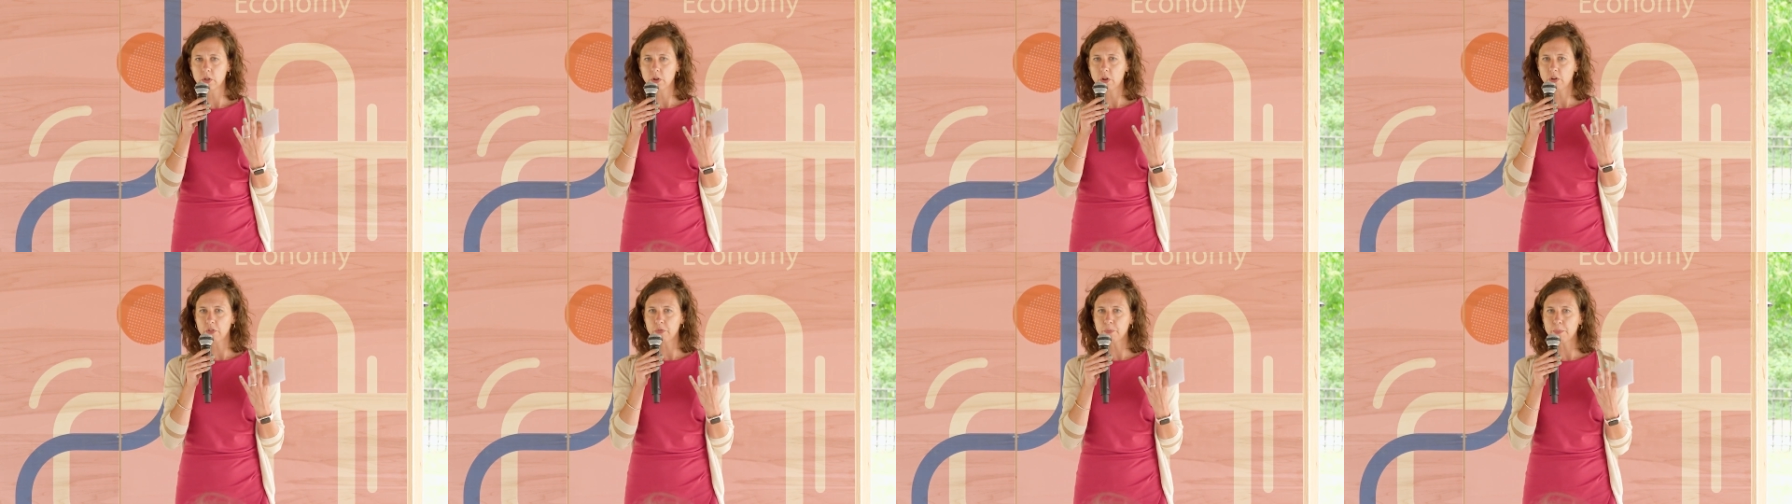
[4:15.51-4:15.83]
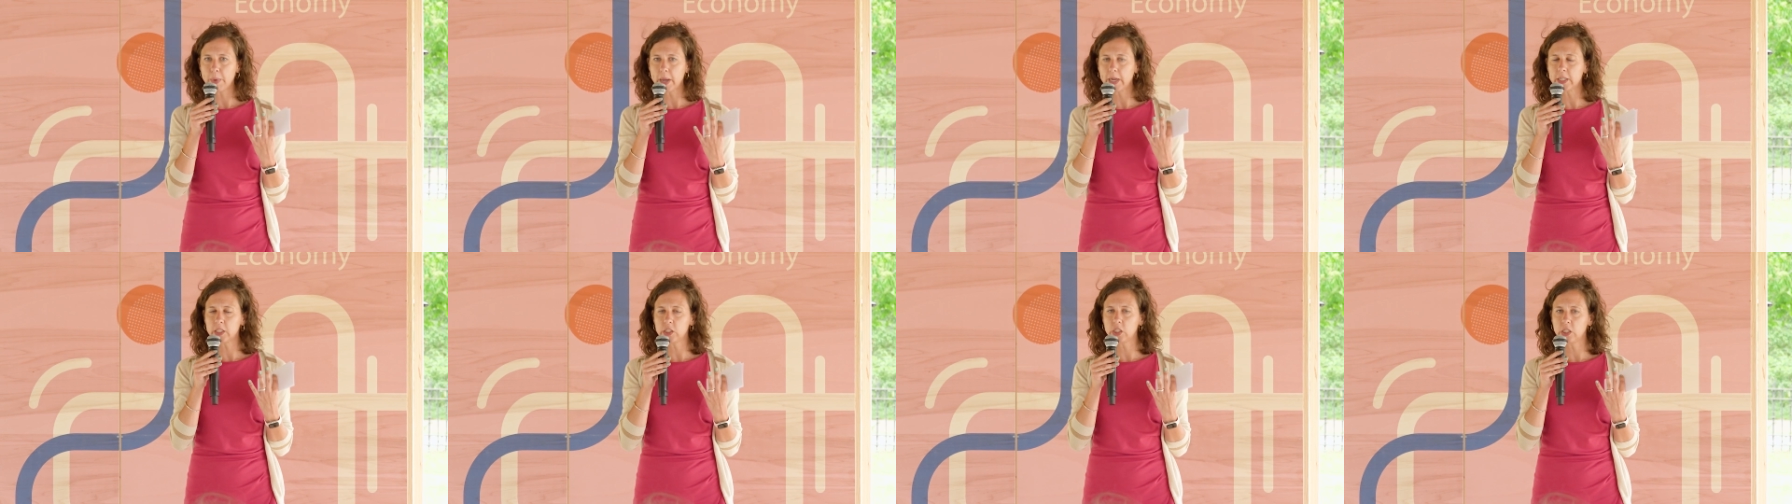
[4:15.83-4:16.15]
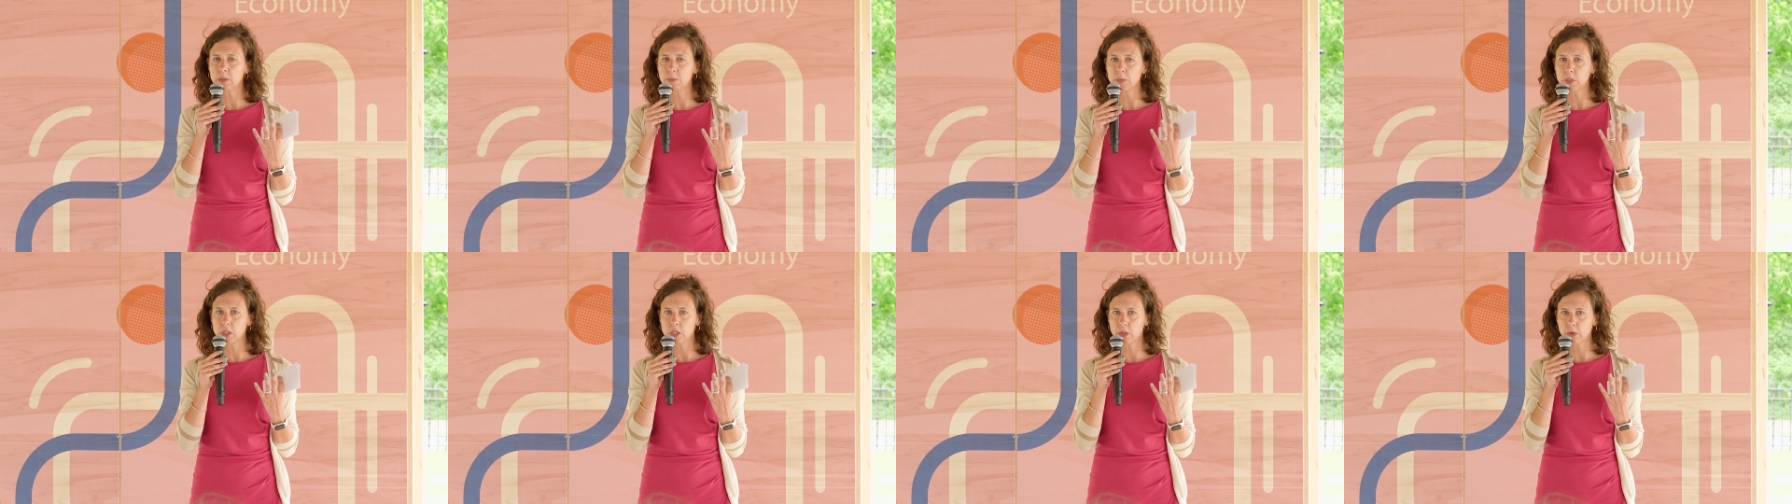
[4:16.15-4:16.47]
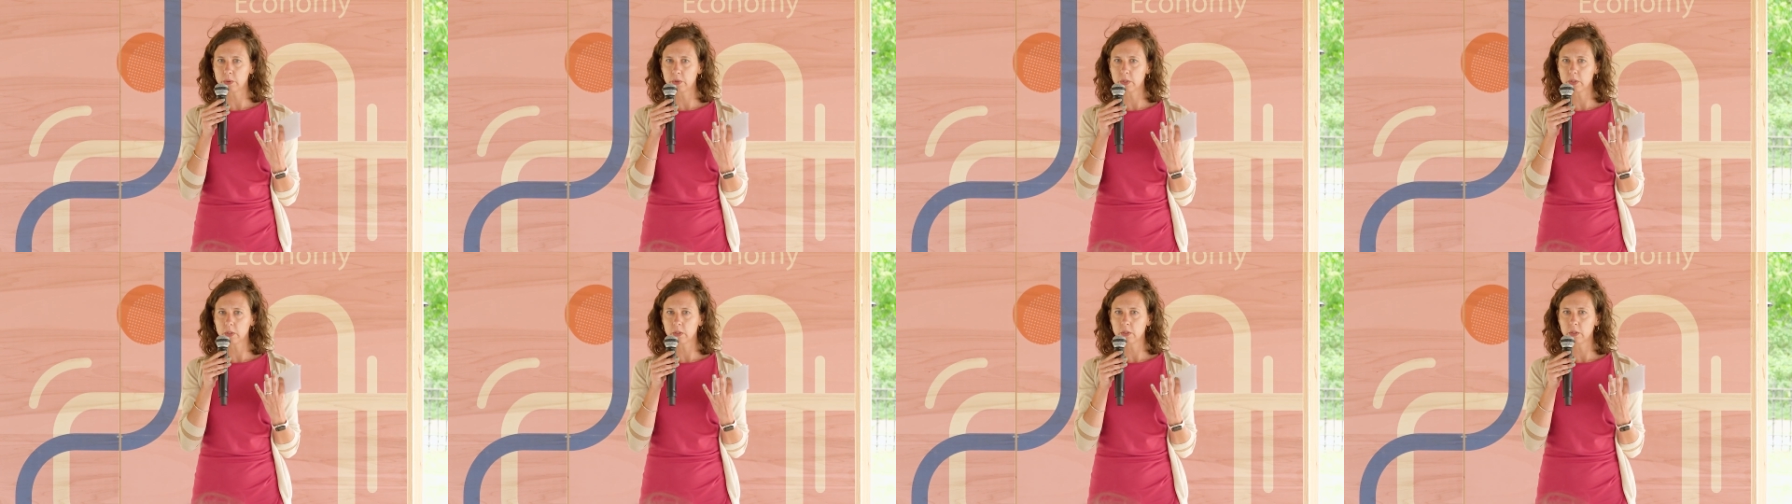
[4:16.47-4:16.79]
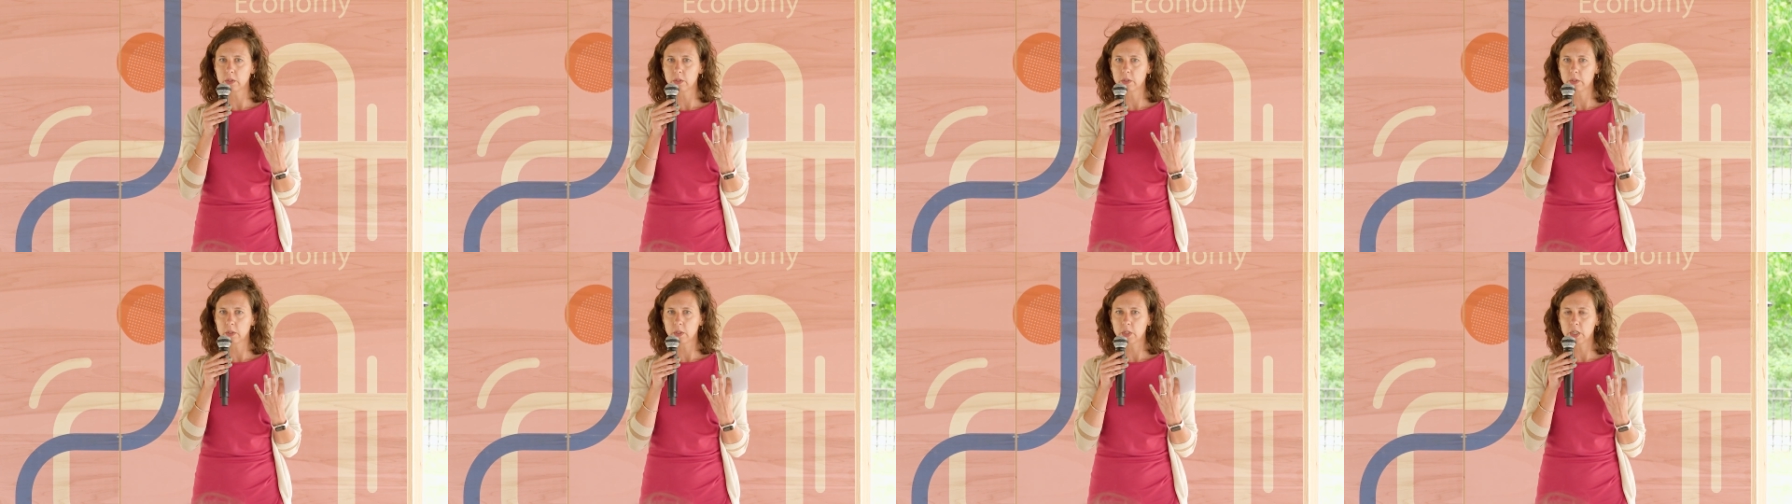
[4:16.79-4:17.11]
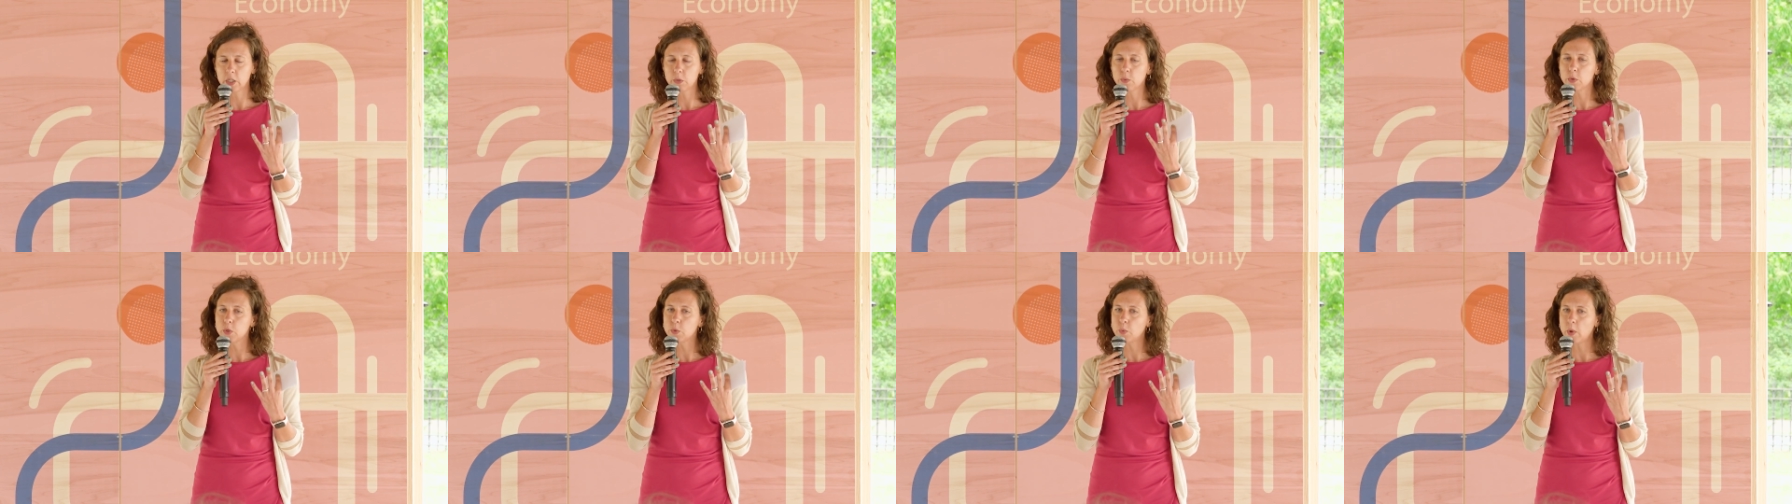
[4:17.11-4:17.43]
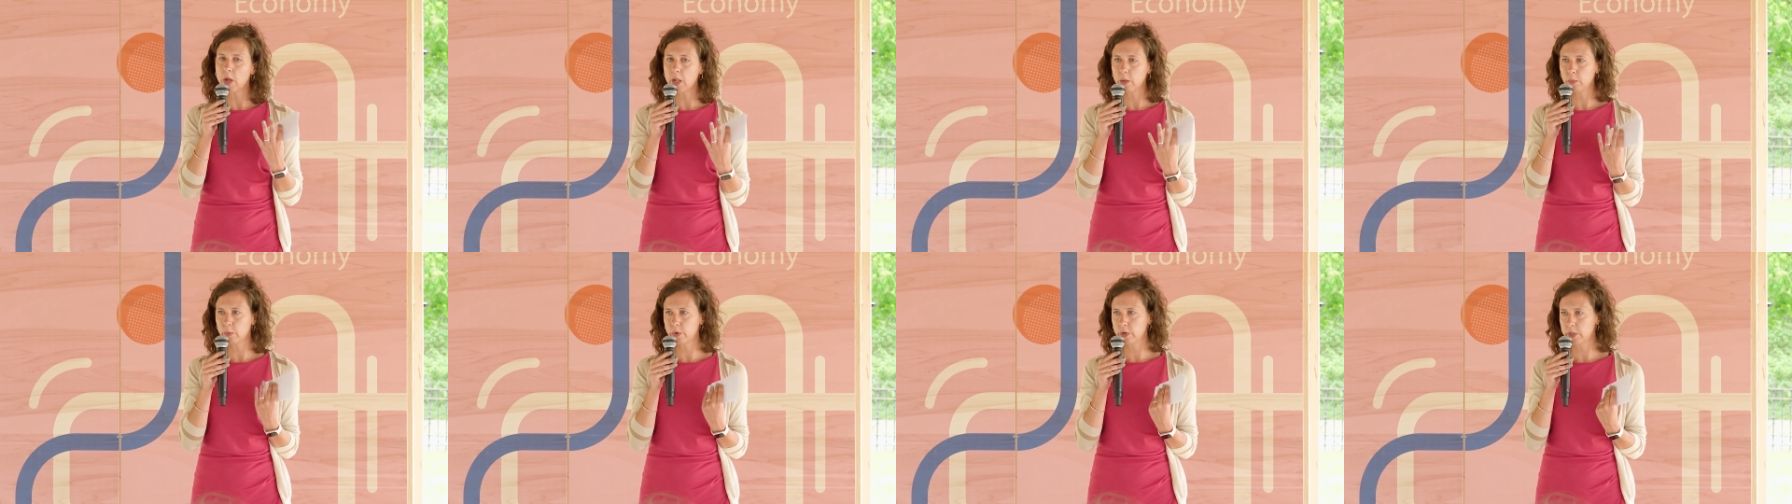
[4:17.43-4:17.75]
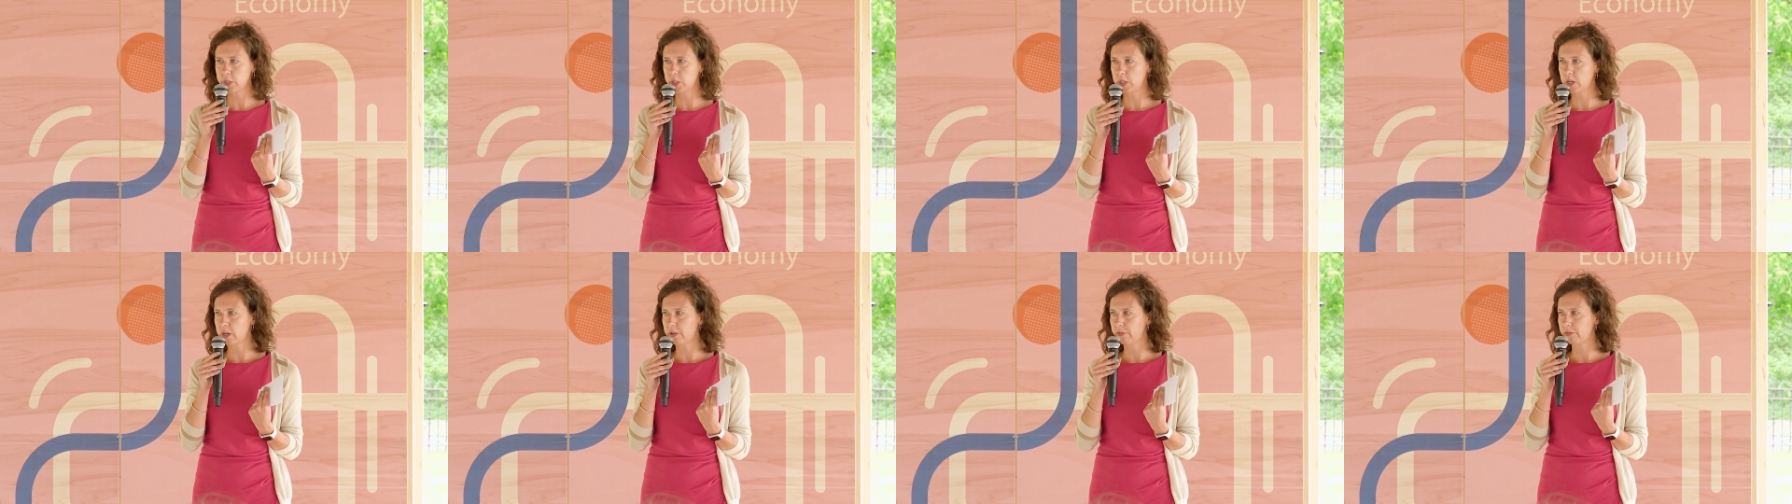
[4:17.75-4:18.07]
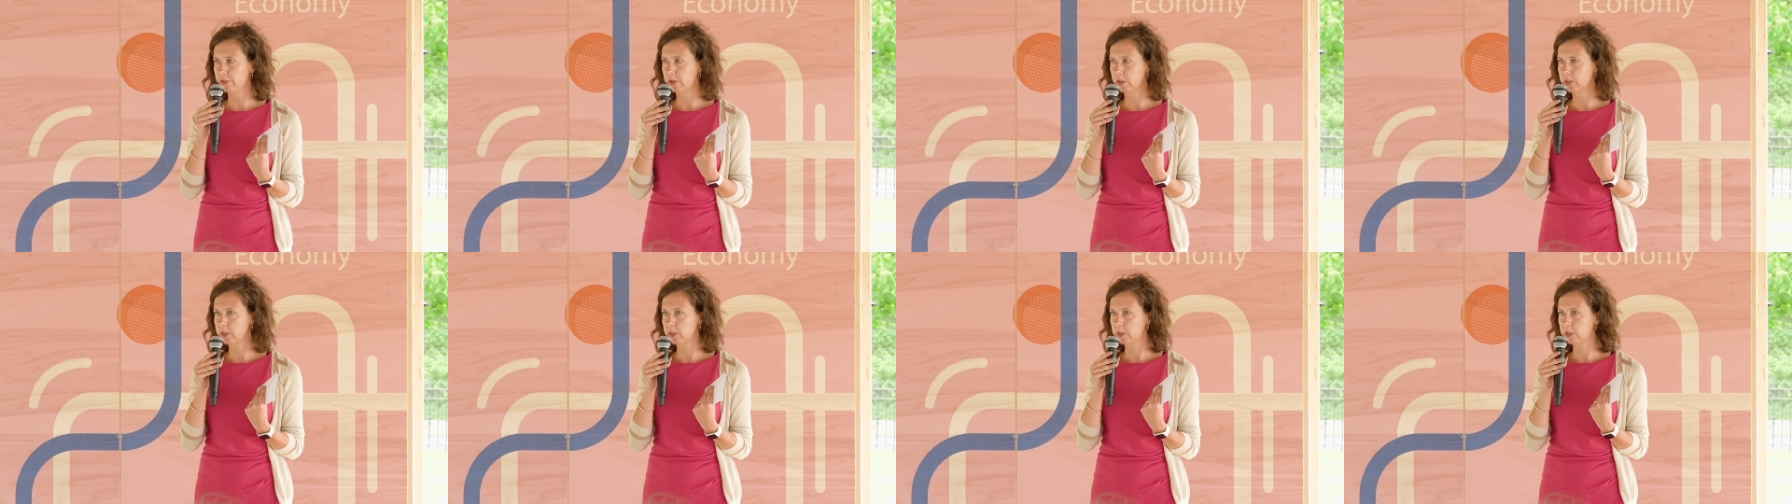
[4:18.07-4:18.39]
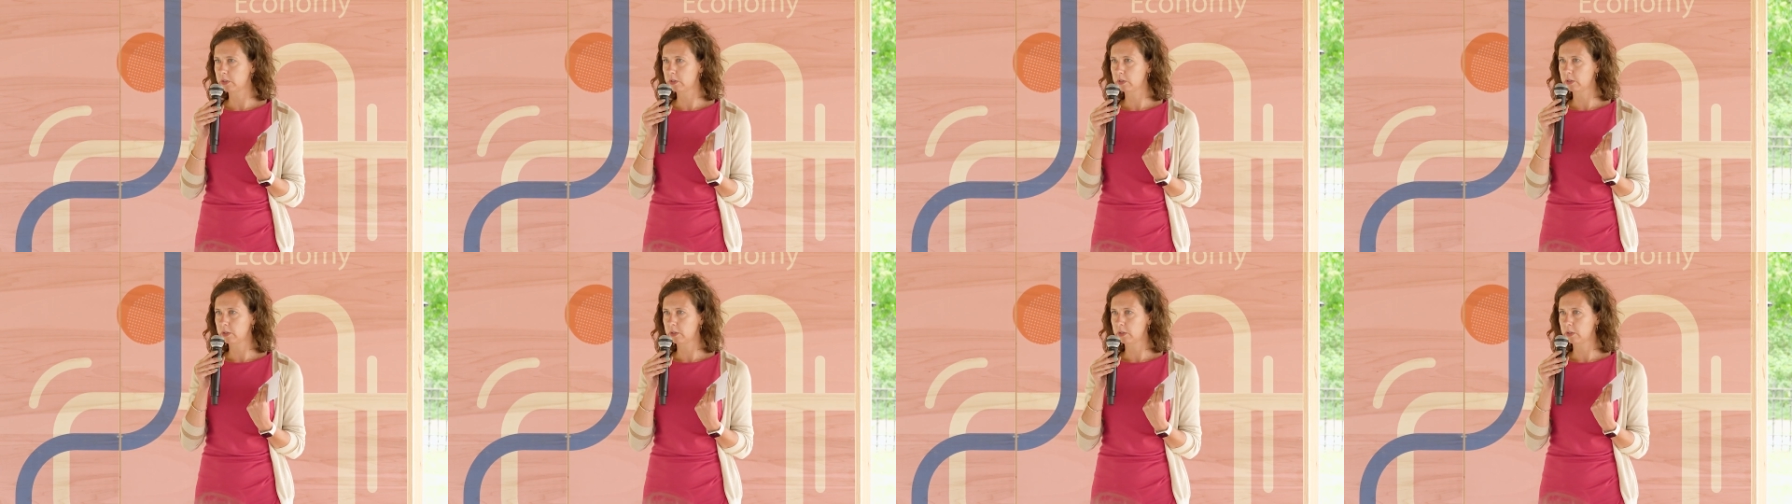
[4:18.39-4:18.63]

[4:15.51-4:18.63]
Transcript: of packaging material, it was well worth the effort.